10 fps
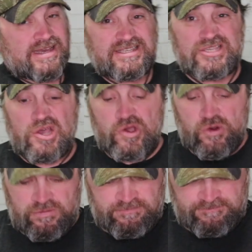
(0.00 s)
like
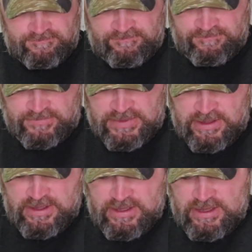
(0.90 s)
so
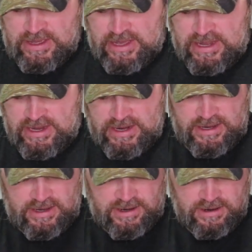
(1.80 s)

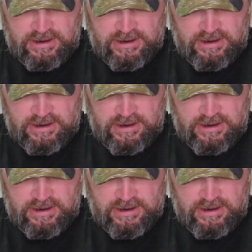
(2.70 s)
and